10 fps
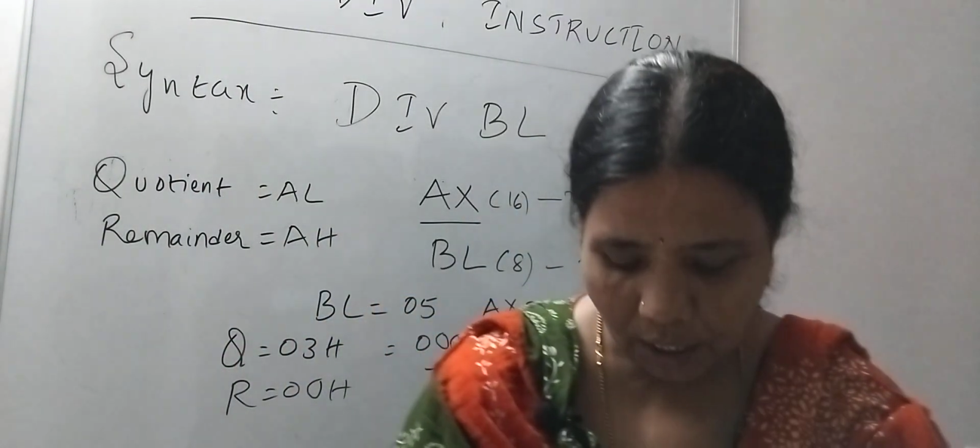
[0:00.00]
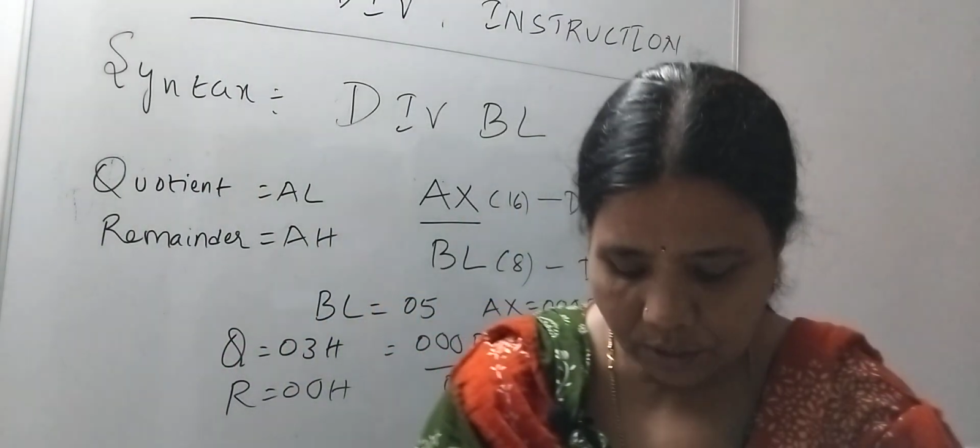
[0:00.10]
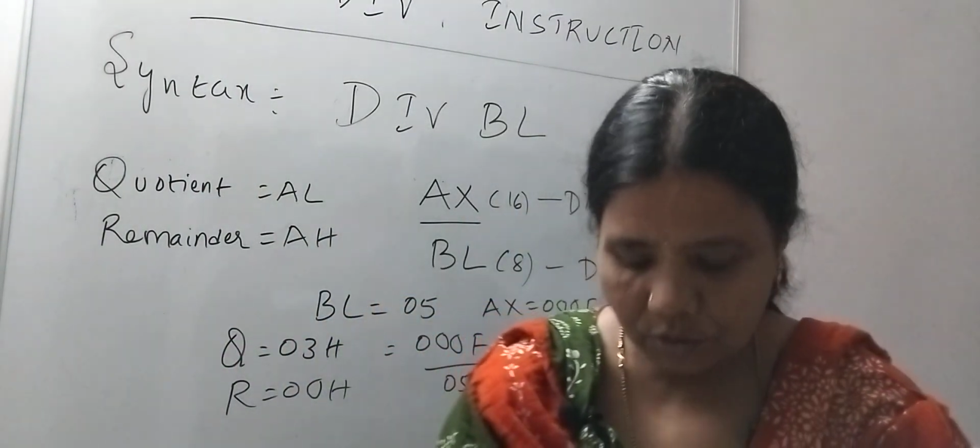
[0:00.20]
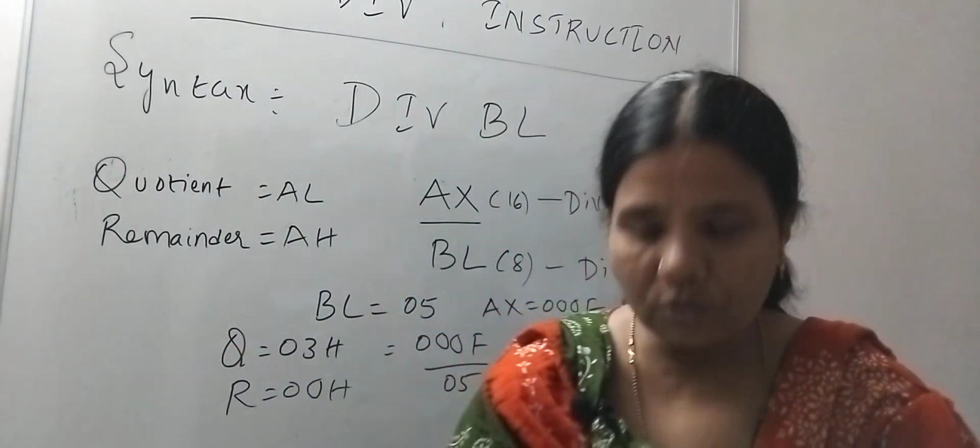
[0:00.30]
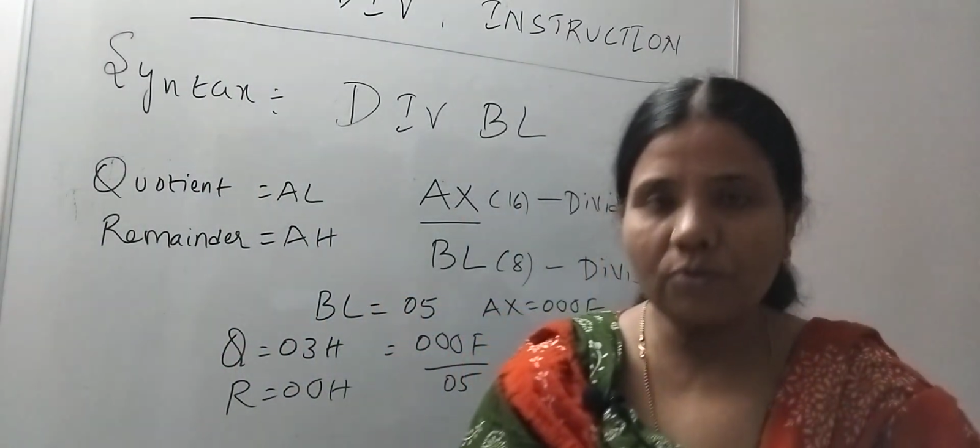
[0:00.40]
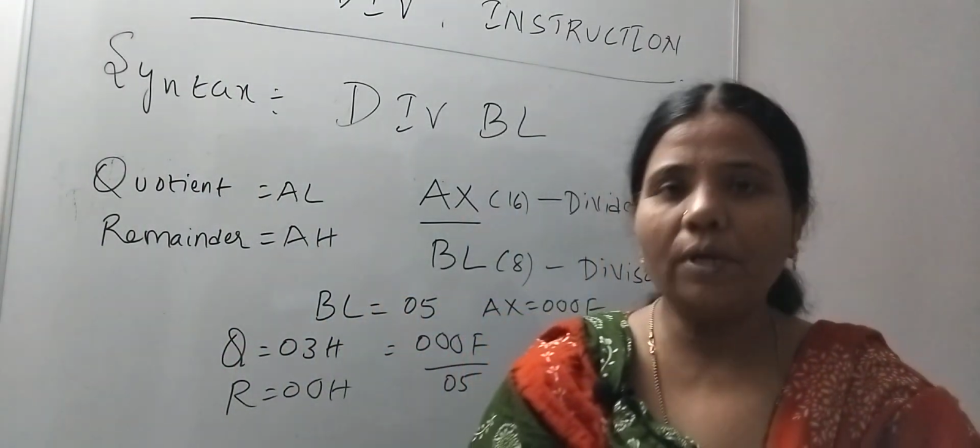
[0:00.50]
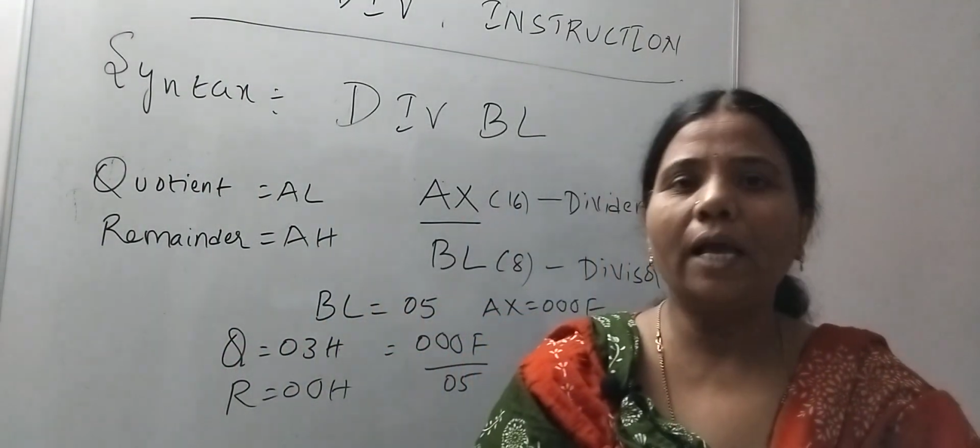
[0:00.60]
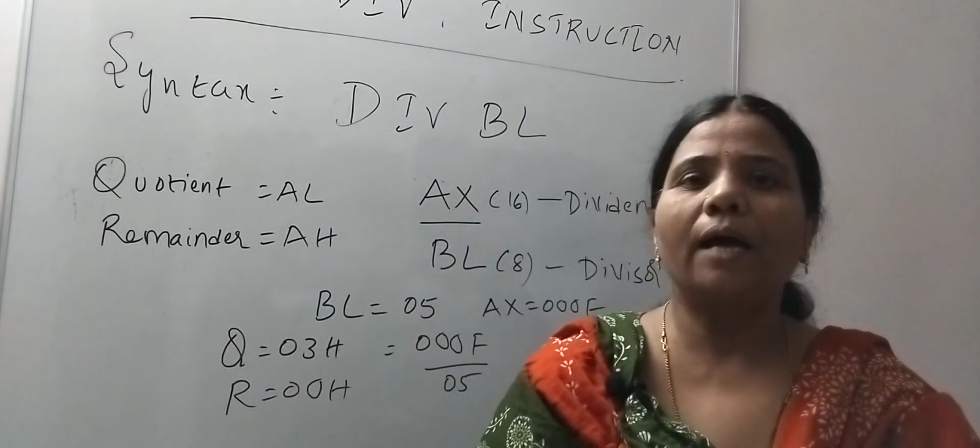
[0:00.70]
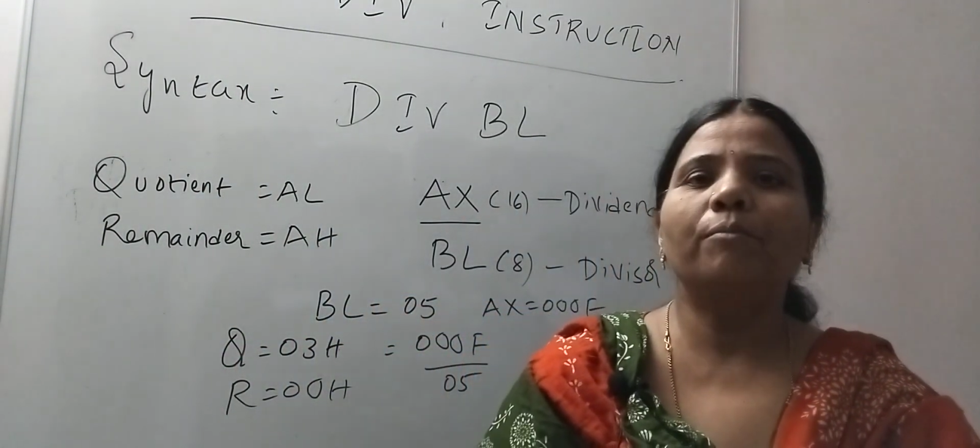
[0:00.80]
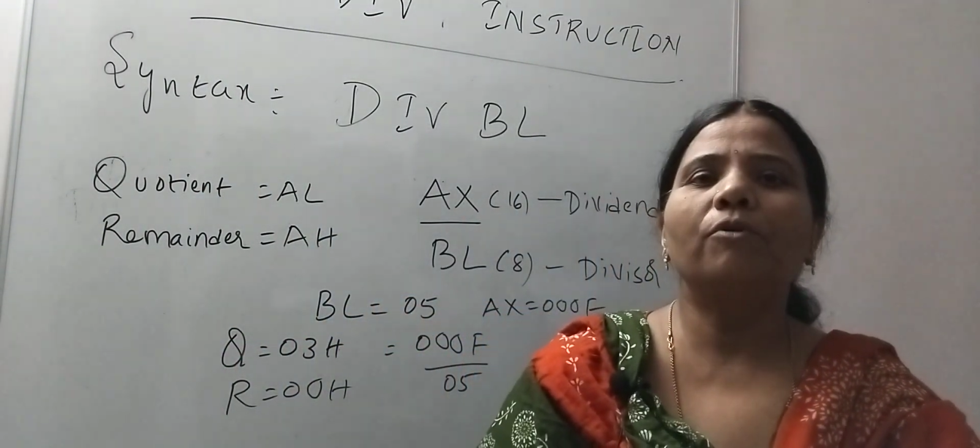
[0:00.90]
So today I
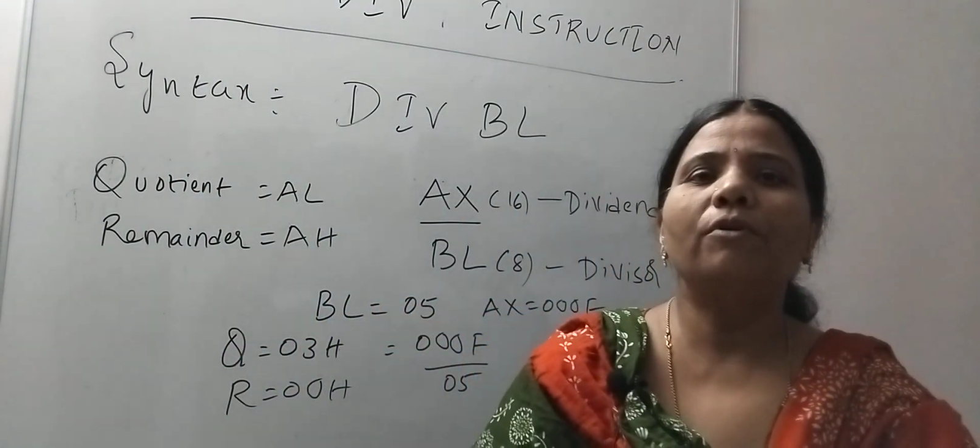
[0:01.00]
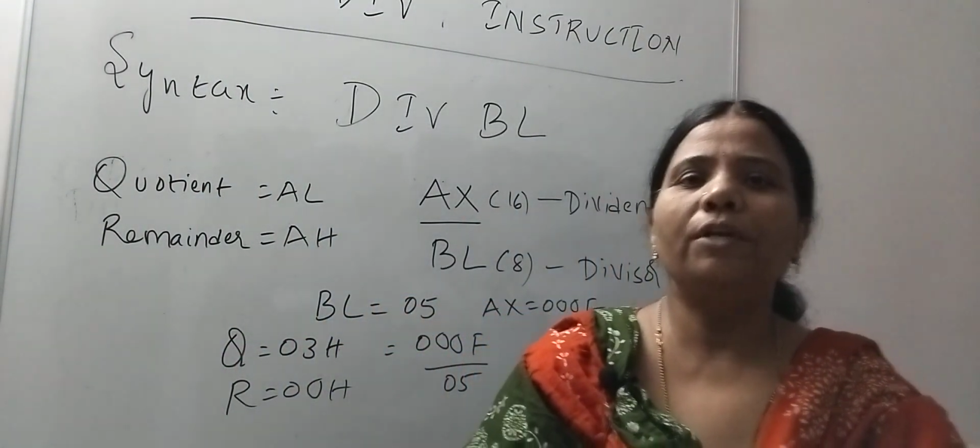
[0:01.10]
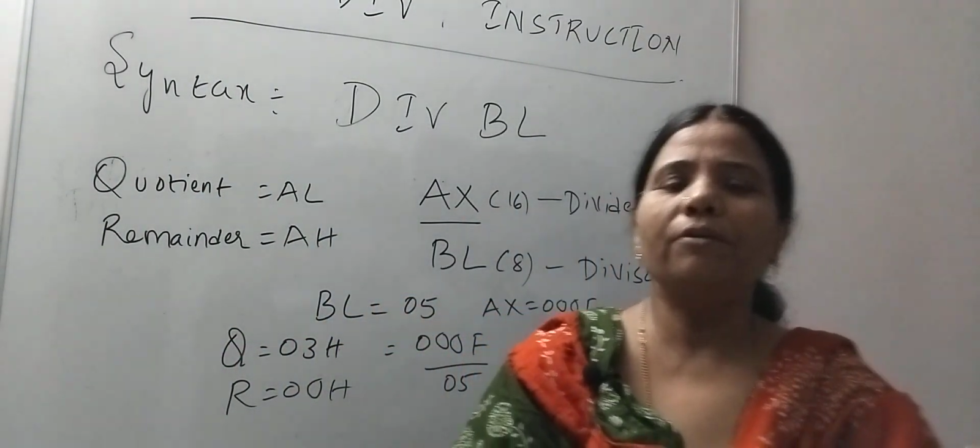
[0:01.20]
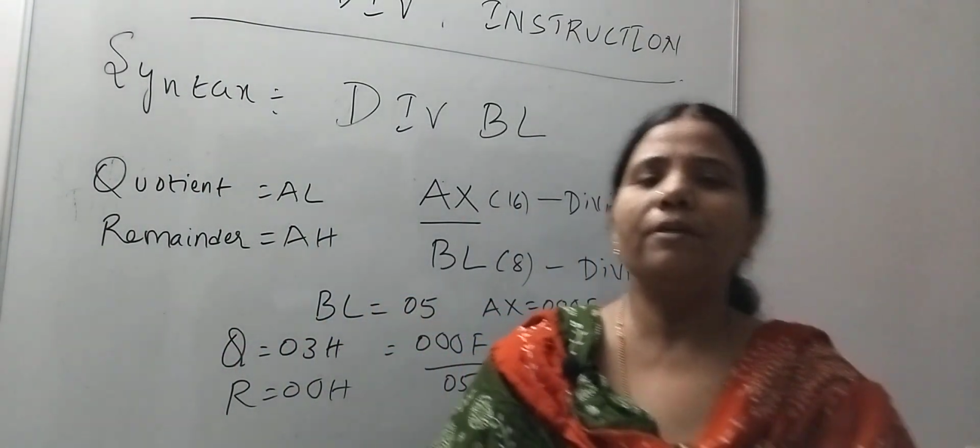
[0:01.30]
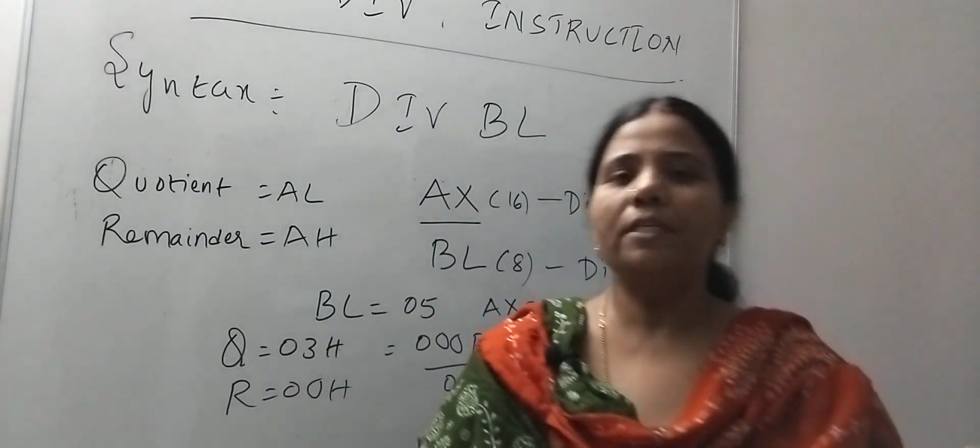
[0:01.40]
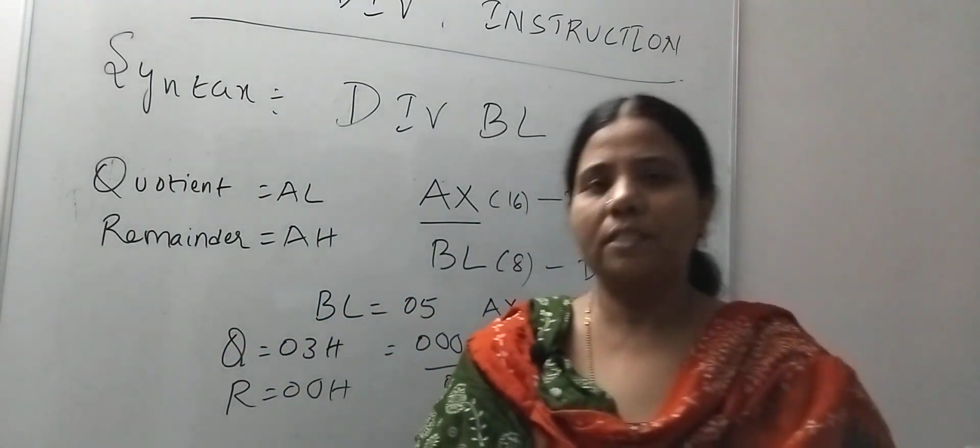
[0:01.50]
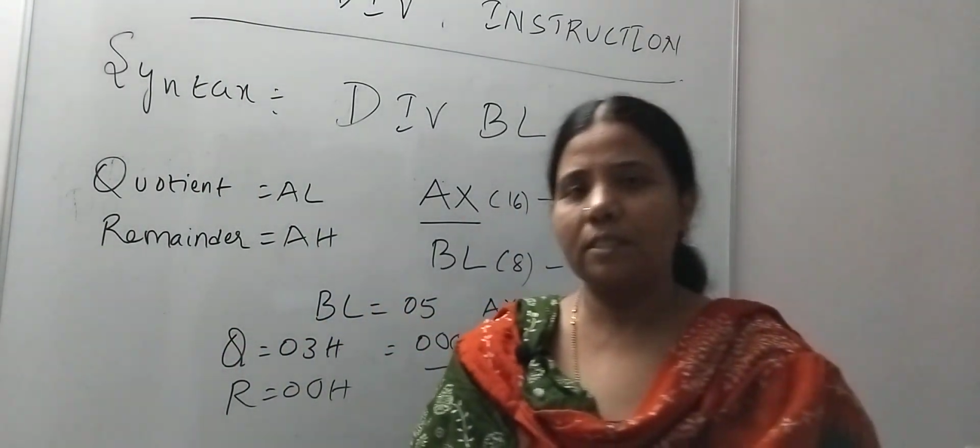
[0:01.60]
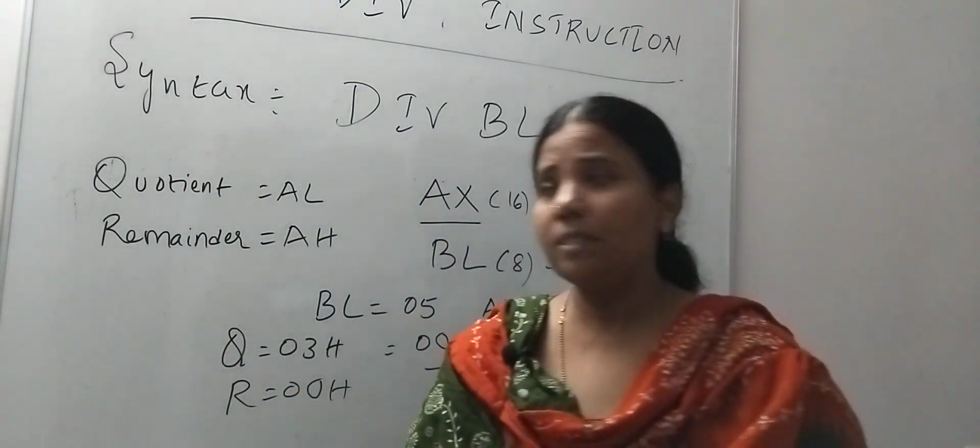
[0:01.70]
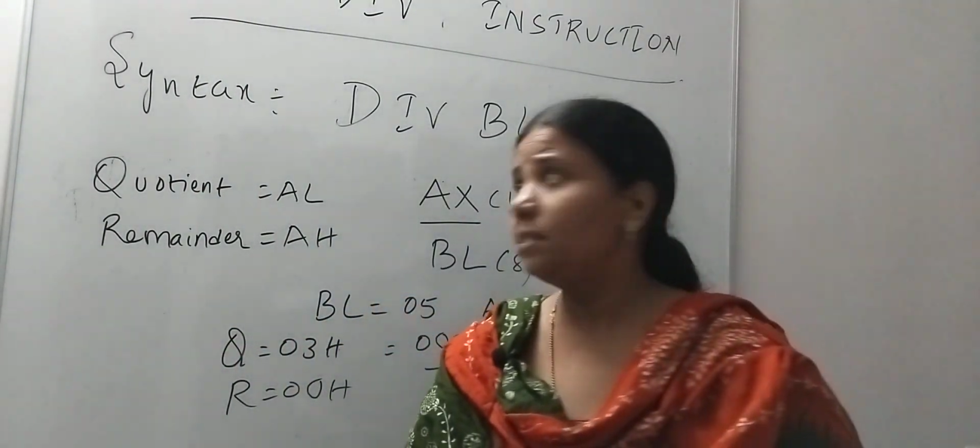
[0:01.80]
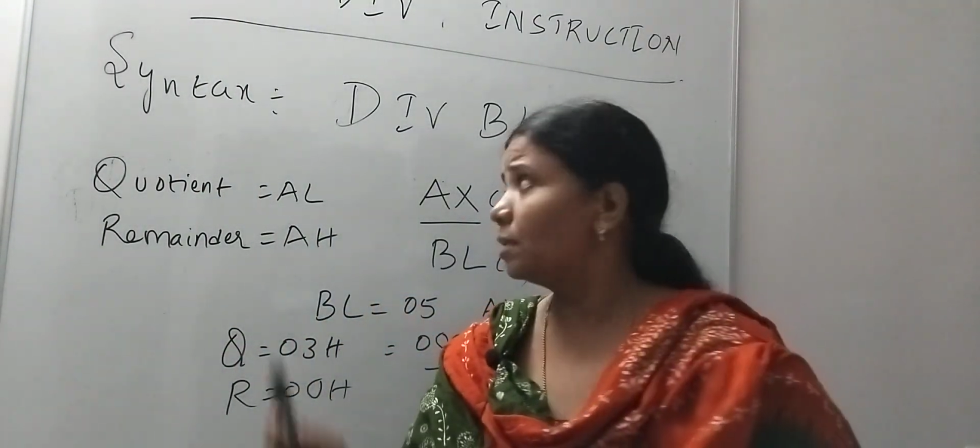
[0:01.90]
am going to discuss